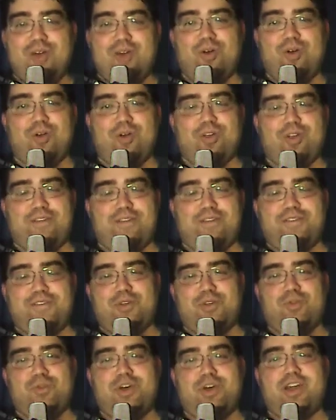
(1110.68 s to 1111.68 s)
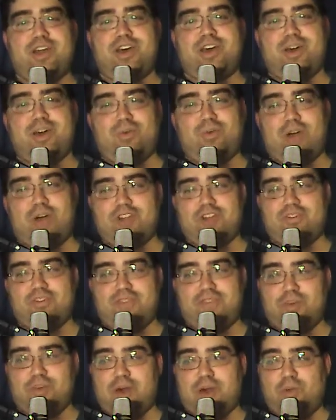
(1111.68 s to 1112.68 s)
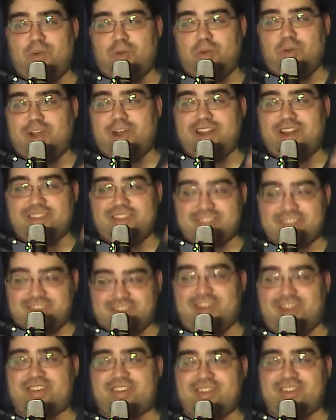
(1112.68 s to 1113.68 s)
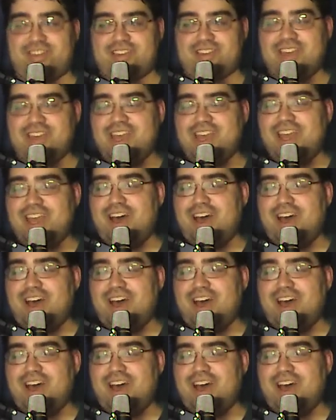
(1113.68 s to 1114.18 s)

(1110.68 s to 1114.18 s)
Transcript: or if you want to watch a video about where I discuss